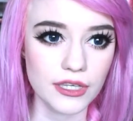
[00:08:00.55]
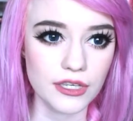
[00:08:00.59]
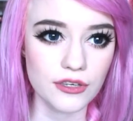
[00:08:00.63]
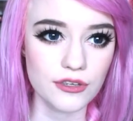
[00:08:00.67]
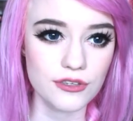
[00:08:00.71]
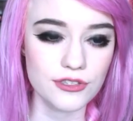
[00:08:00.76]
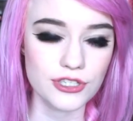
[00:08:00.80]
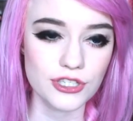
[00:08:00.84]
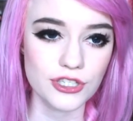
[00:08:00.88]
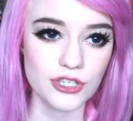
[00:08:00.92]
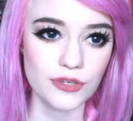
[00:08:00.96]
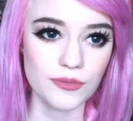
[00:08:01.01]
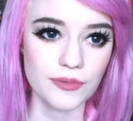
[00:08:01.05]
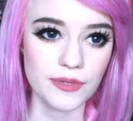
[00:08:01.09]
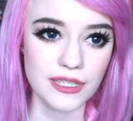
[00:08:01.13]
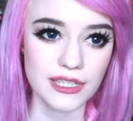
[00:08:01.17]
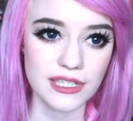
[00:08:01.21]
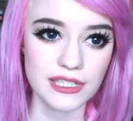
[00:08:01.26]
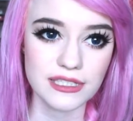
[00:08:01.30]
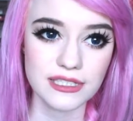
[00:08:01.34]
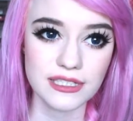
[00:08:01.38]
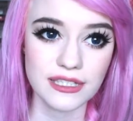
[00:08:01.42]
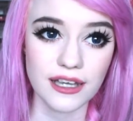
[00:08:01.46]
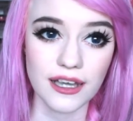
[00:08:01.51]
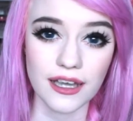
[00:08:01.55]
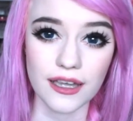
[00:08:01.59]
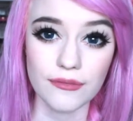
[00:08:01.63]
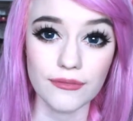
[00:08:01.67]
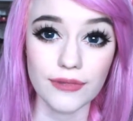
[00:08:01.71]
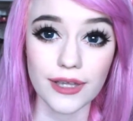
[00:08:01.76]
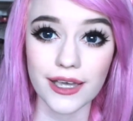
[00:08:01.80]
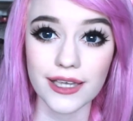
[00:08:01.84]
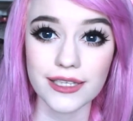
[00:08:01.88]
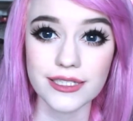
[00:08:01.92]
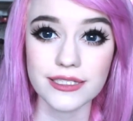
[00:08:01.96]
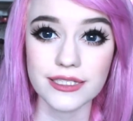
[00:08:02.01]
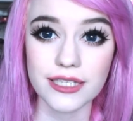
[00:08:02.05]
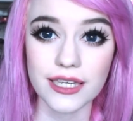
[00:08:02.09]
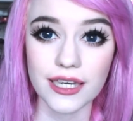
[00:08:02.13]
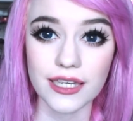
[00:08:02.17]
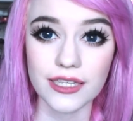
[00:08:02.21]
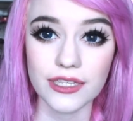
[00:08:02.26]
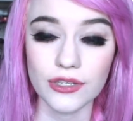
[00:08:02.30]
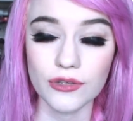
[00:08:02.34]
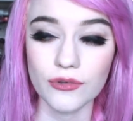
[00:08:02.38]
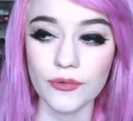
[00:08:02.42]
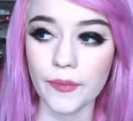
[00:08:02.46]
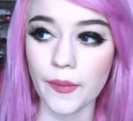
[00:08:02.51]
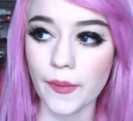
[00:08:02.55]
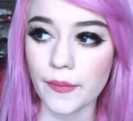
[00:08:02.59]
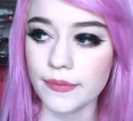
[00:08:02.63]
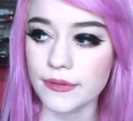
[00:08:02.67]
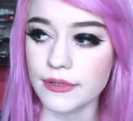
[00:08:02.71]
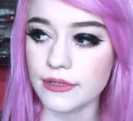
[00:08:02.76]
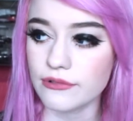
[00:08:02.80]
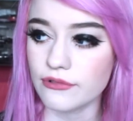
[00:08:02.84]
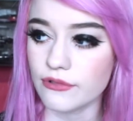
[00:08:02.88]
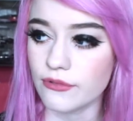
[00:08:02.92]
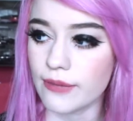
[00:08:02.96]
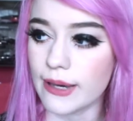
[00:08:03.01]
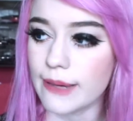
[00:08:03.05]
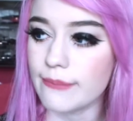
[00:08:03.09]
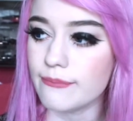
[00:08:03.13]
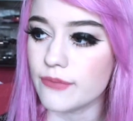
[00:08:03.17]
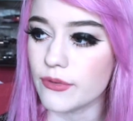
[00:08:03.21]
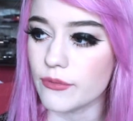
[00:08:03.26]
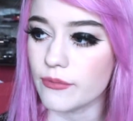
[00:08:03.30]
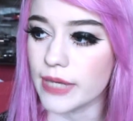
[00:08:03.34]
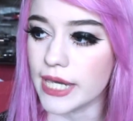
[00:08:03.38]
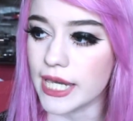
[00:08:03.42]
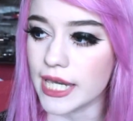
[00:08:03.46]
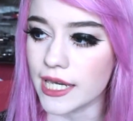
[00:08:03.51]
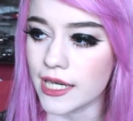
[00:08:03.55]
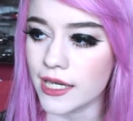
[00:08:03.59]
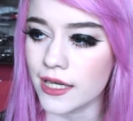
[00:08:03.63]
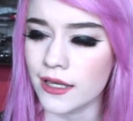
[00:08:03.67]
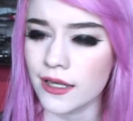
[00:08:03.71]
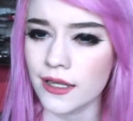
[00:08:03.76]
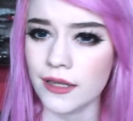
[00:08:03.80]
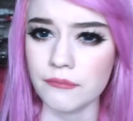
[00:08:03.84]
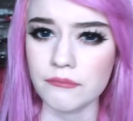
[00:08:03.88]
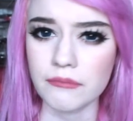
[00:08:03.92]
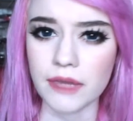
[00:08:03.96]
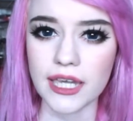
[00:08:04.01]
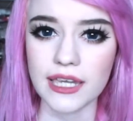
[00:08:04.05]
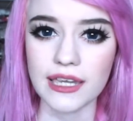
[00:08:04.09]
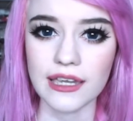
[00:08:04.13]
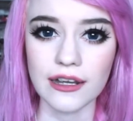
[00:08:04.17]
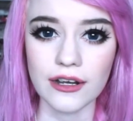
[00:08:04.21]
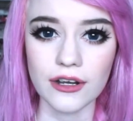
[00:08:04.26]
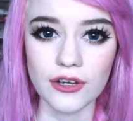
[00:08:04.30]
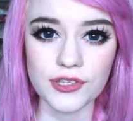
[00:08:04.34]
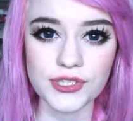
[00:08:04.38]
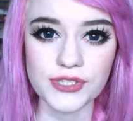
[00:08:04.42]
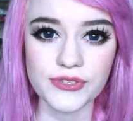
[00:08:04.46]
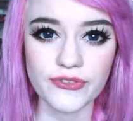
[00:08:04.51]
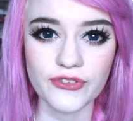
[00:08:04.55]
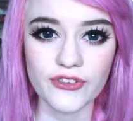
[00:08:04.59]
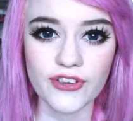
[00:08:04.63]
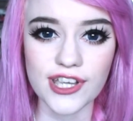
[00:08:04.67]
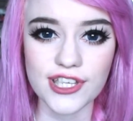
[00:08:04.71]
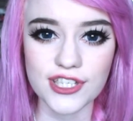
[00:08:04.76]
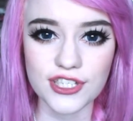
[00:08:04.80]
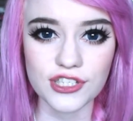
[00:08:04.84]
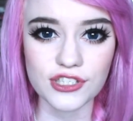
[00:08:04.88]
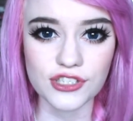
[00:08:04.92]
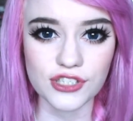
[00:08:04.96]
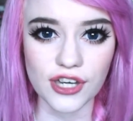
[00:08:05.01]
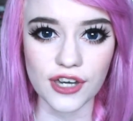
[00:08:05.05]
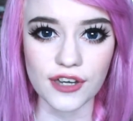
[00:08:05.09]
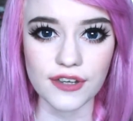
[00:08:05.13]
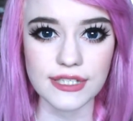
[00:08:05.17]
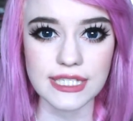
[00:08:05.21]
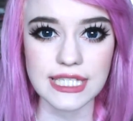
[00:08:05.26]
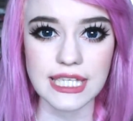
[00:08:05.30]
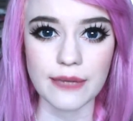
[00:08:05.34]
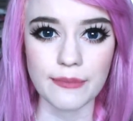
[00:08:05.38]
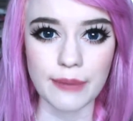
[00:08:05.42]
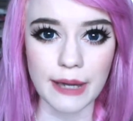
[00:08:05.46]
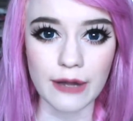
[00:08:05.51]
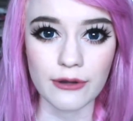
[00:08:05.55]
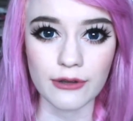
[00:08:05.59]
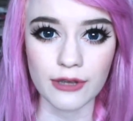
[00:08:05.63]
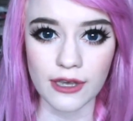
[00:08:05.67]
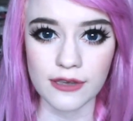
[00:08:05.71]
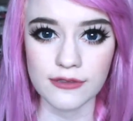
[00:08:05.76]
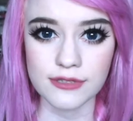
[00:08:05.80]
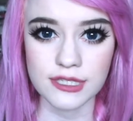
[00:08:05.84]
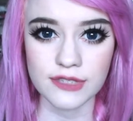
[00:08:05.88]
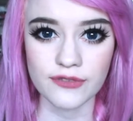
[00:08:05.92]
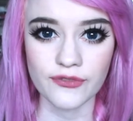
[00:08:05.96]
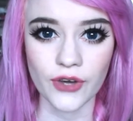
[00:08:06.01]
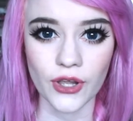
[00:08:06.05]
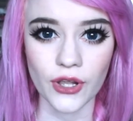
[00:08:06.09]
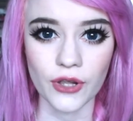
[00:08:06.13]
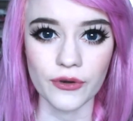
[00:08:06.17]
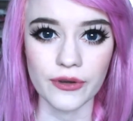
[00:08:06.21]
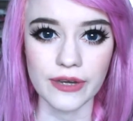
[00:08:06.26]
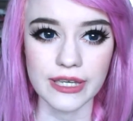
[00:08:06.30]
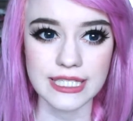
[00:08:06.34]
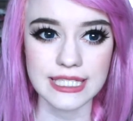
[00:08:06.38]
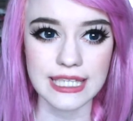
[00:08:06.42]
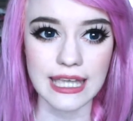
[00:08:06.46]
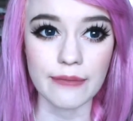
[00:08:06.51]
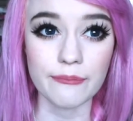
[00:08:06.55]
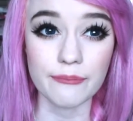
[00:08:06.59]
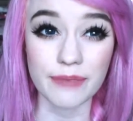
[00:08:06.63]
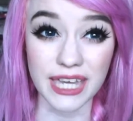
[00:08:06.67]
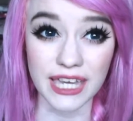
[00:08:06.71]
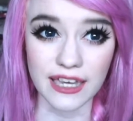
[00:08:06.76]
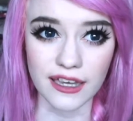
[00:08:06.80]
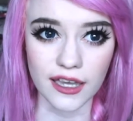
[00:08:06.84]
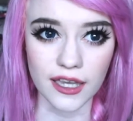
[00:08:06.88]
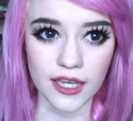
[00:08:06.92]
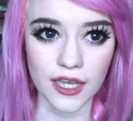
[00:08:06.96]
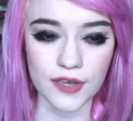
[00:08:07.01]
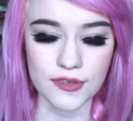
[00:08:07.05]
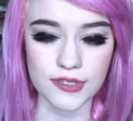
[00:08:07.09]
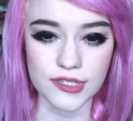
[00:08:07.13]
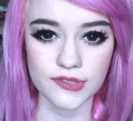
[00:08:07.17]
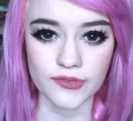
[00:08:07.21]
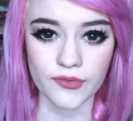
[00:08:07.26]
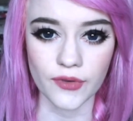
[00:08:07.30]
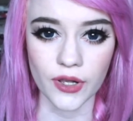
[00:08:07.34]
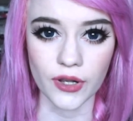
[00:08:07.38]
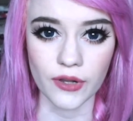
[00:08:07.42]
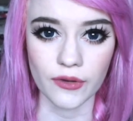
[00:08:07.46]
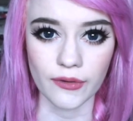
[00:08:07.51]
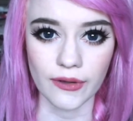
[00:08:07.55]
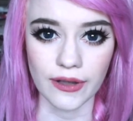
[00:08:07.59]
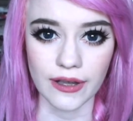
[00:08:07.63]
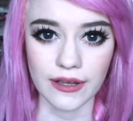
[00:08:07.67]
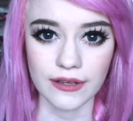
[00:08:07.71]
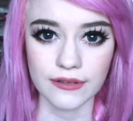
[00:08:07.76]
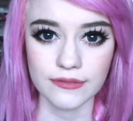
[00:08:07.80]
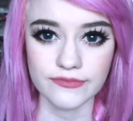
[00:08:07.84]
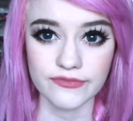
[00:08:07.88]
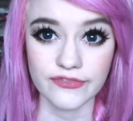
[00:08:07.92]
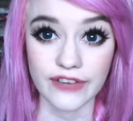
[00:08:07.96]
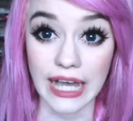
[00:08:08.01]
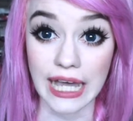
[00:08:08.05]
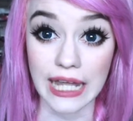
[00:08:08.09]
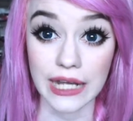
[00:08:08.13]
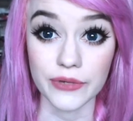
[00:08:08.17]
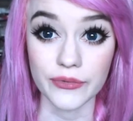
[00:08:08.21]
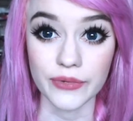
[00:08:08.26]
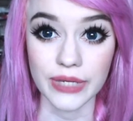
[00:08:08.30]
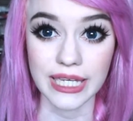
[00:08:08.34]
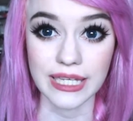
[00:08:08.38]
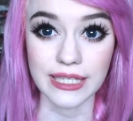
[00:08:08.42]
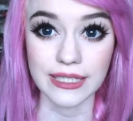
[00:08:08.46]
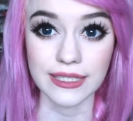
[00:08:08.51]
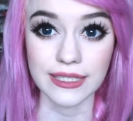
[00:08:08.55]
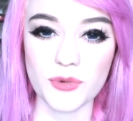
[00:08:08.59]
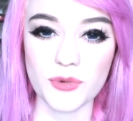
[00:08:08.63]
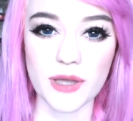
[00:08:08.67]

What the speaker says: YouTube at this time last year, you'll probably remember me making lots of cringy jokes about ghost followers and being a ghost follower for Halloween.